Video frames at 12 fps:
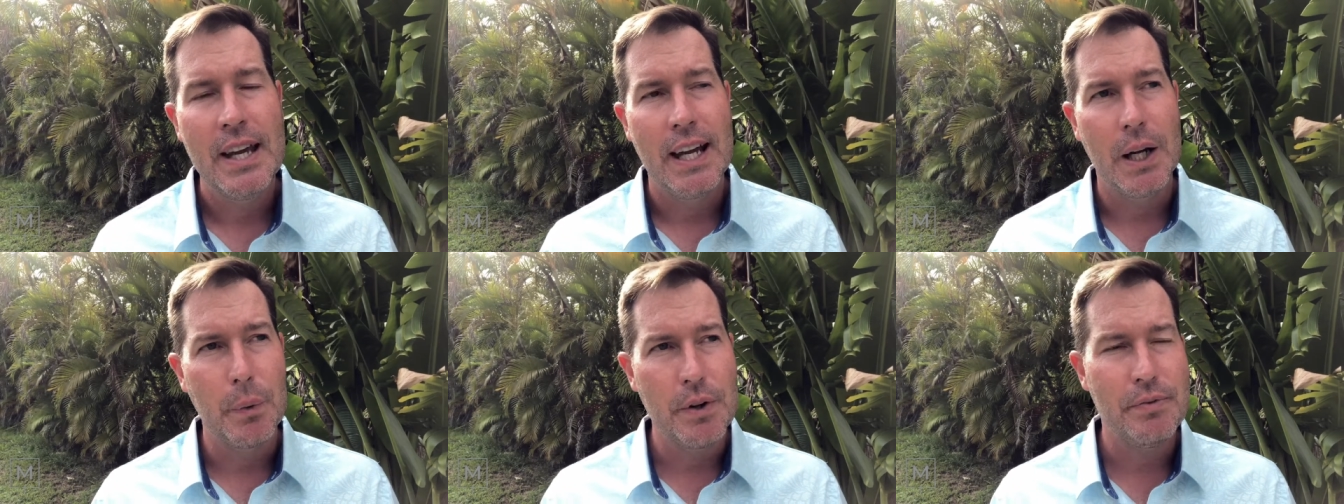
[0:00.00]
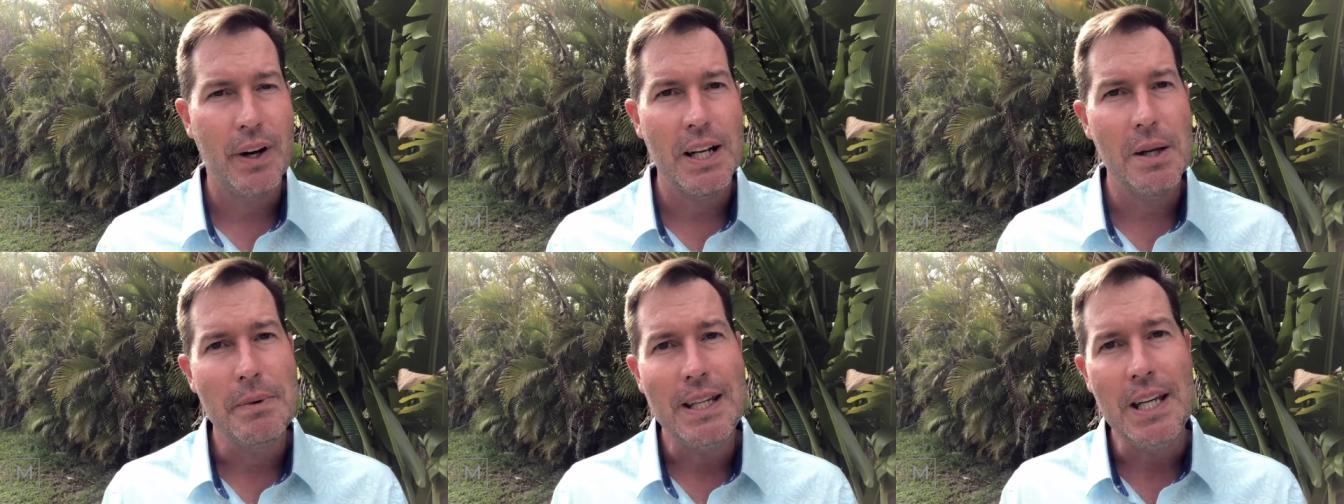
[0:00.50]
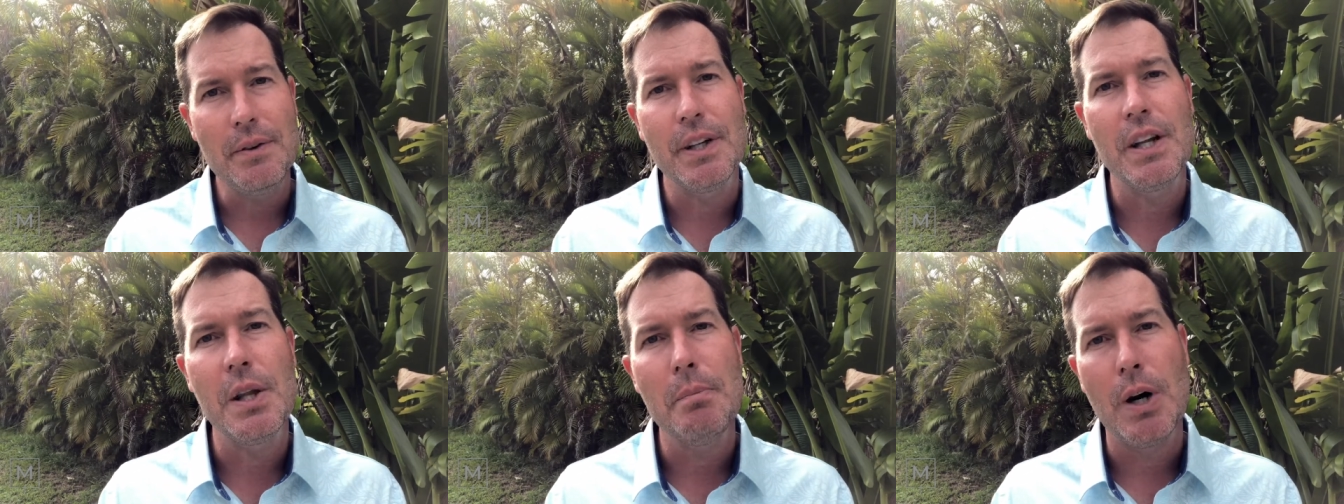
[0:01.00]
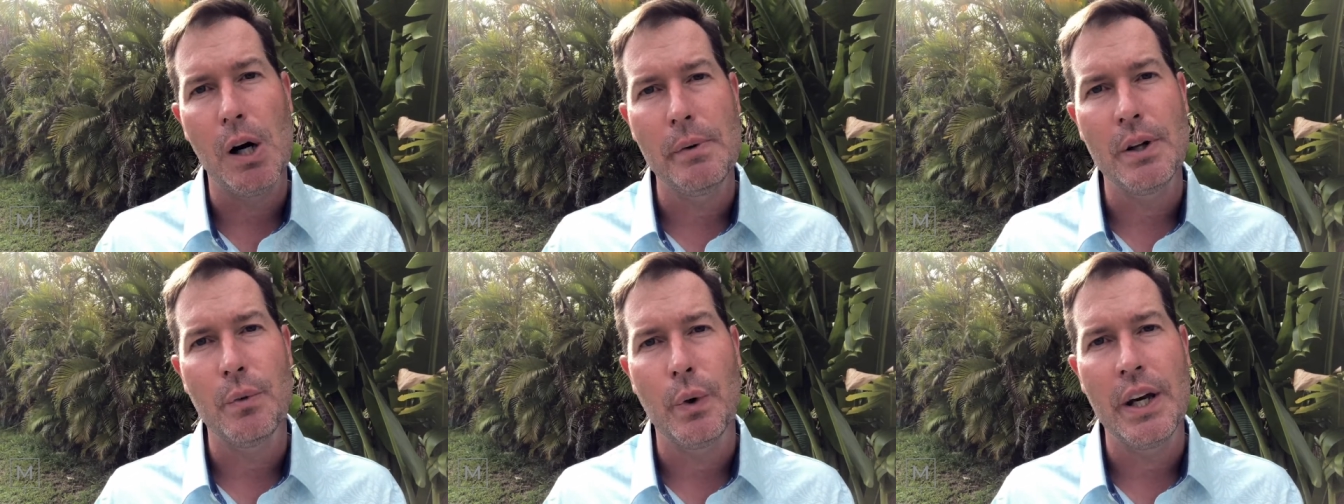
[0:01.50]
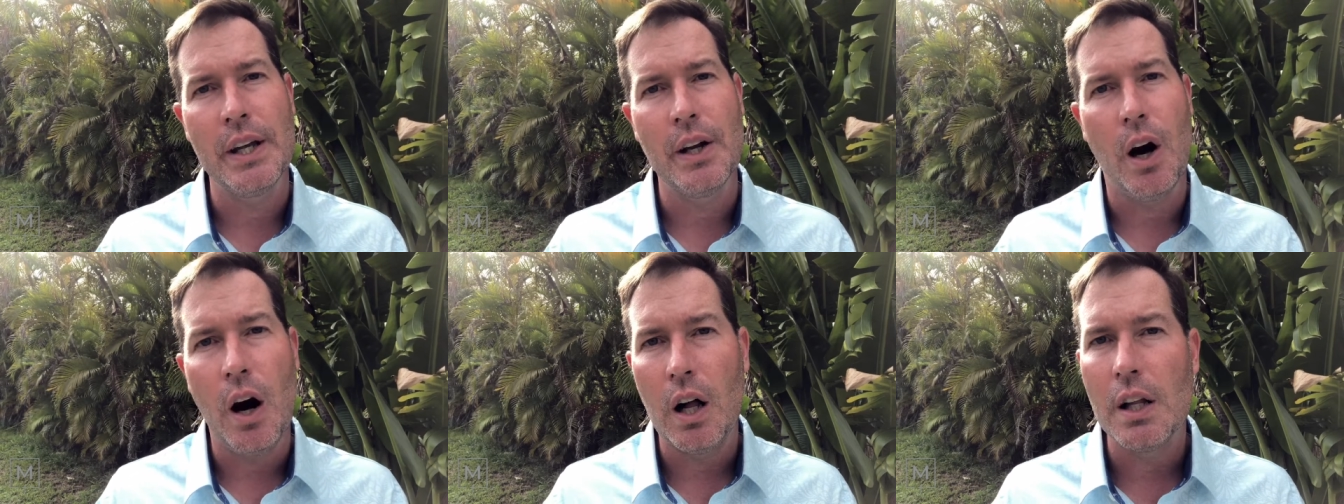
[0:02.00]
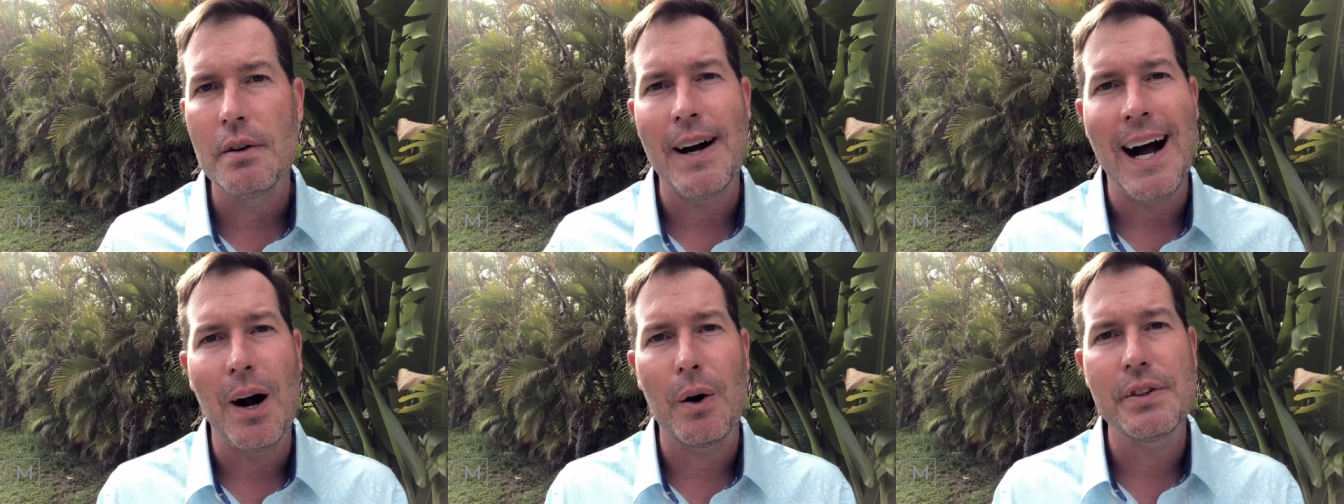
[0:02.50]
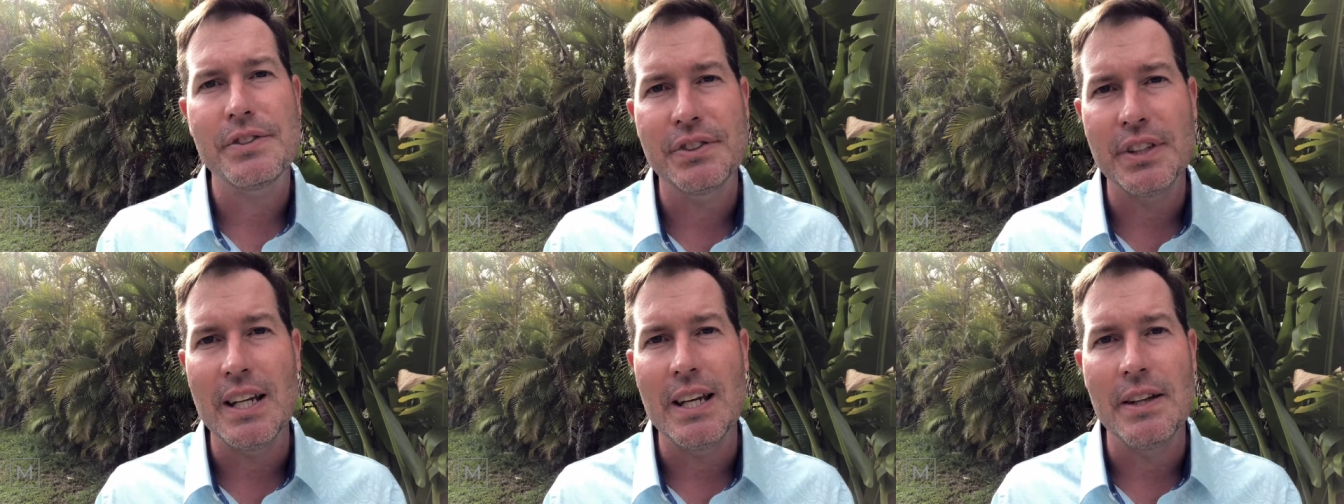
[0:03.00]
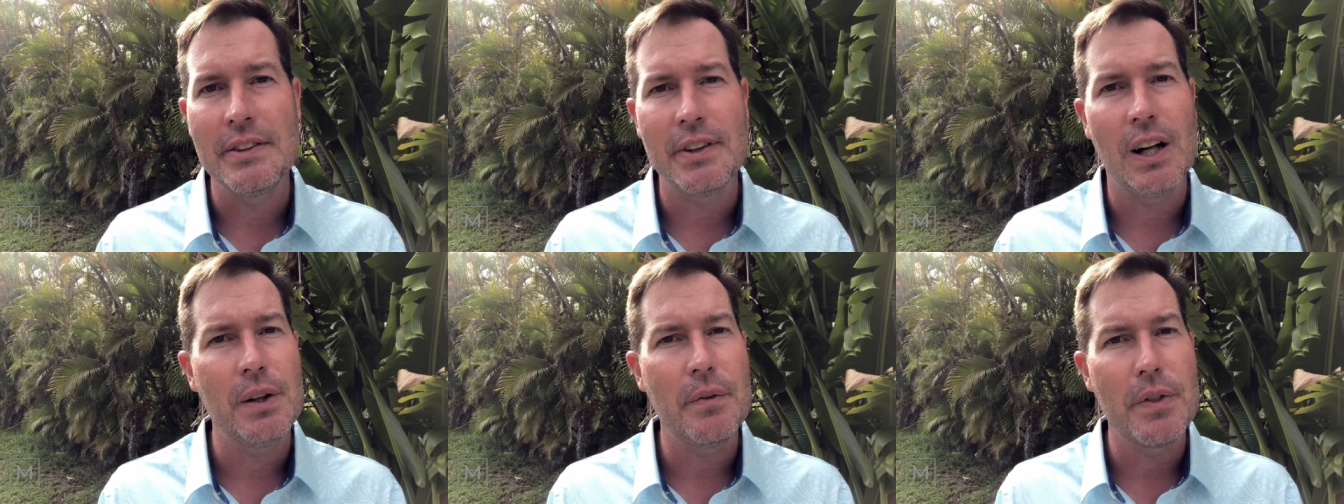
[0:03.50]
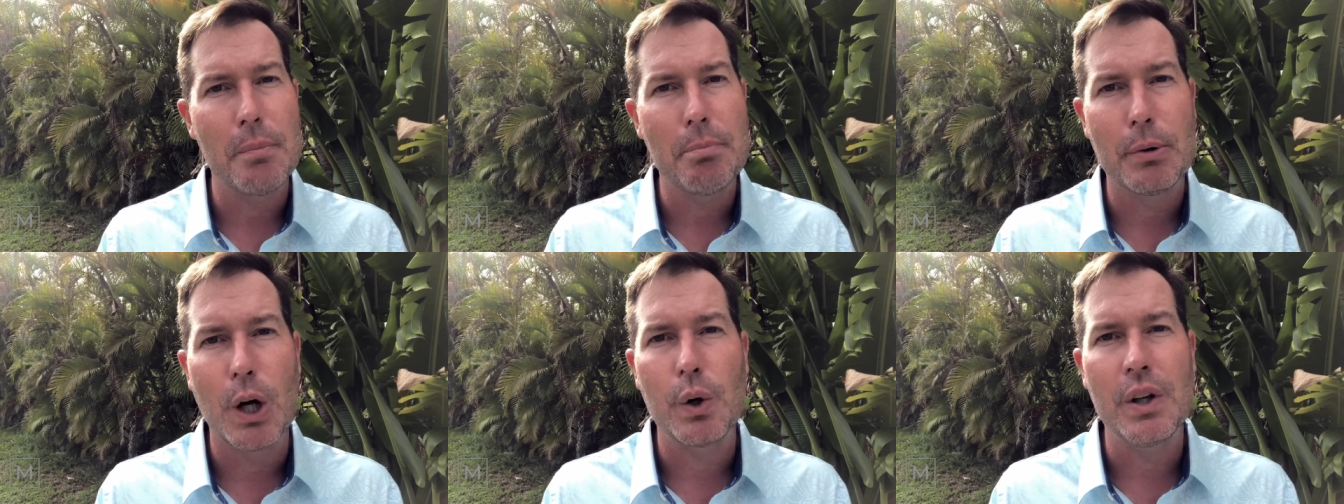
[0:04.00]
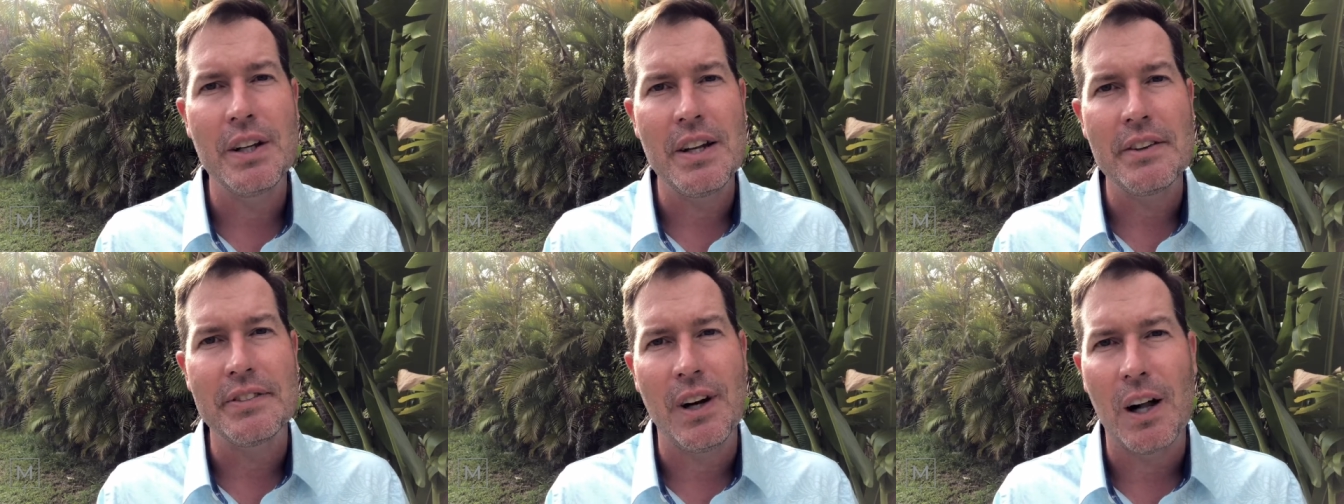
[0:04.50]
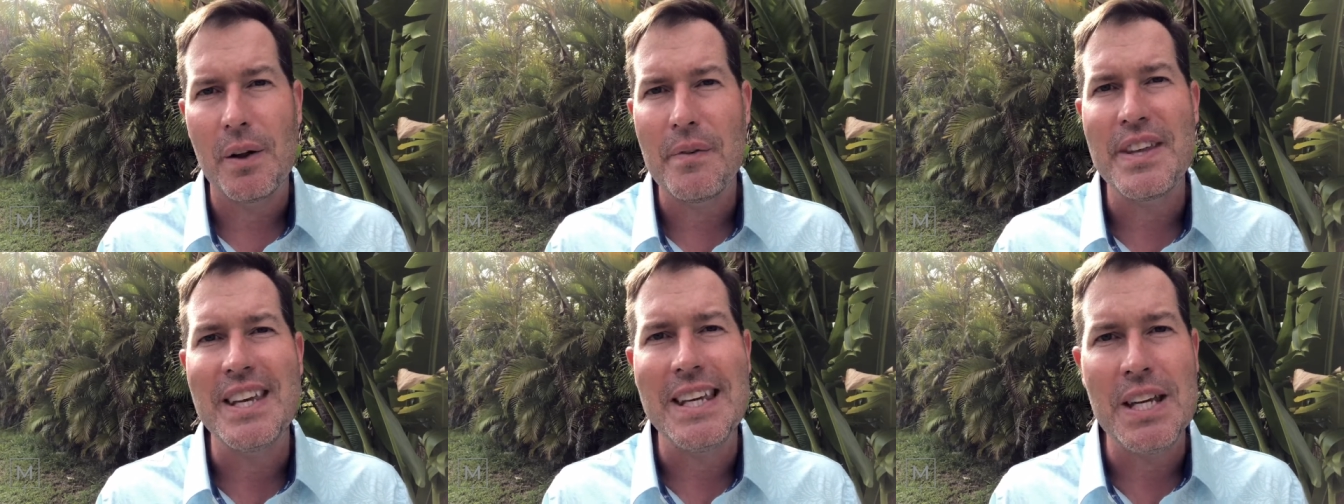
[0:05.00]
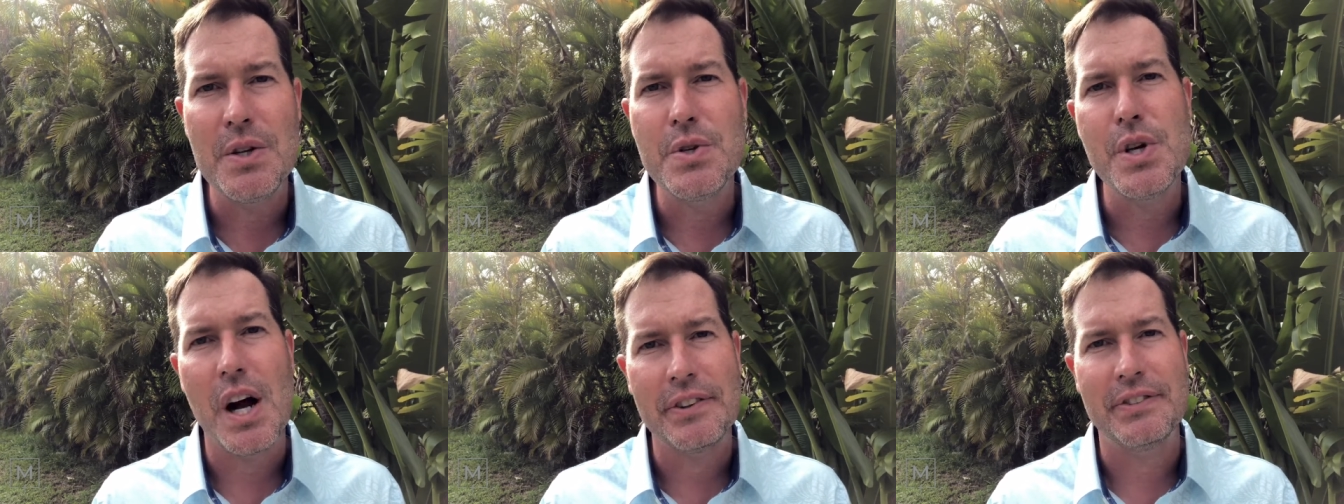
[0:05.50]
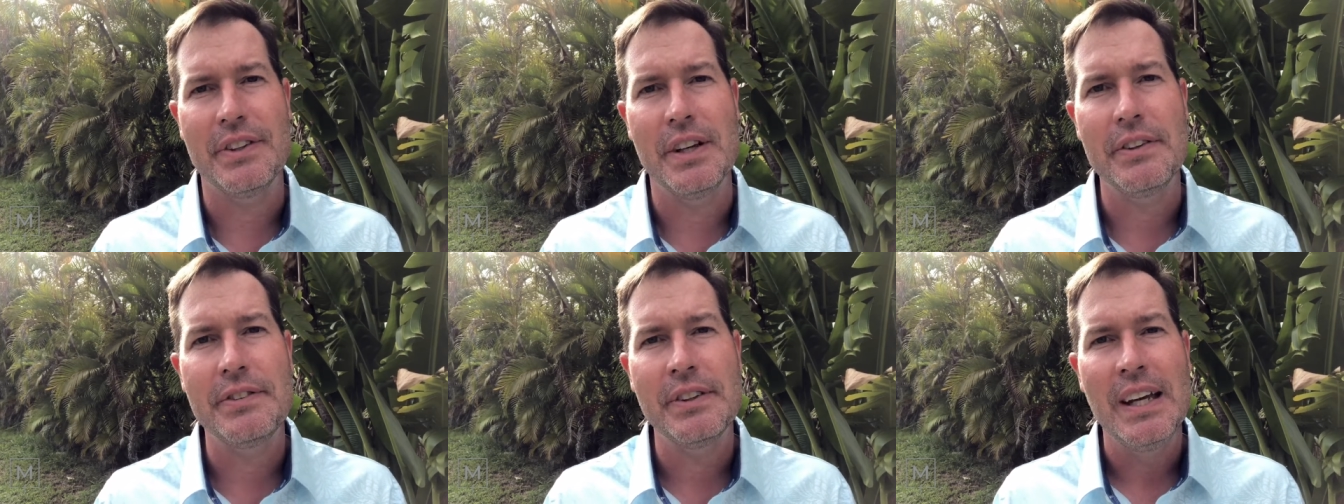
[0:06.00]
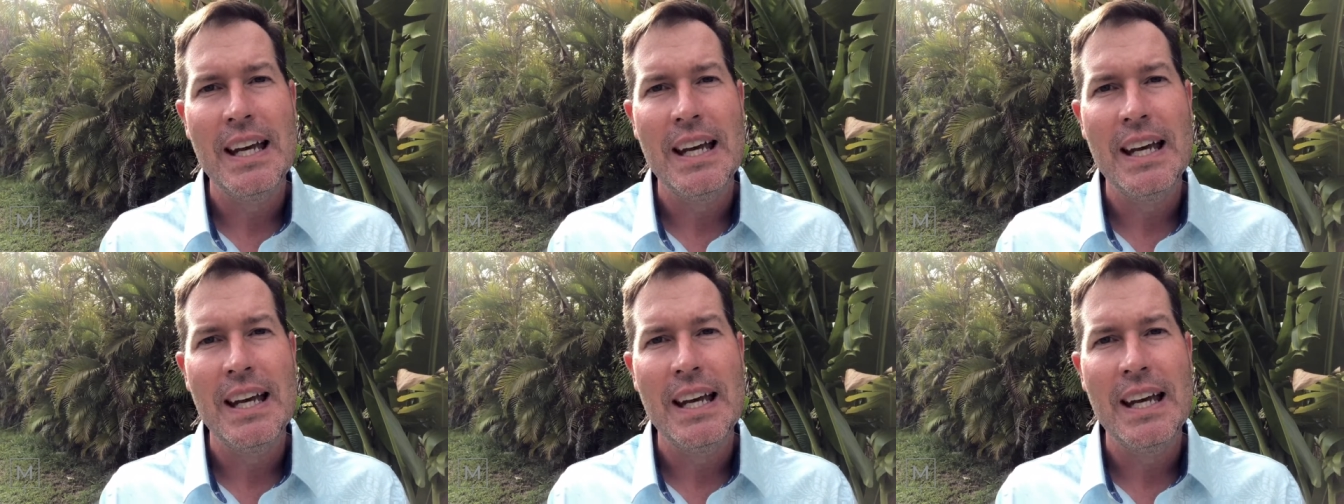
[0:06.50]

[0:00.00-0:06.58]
and we find him even in the moment when all of our sins, all of the brokenness, all of the injustice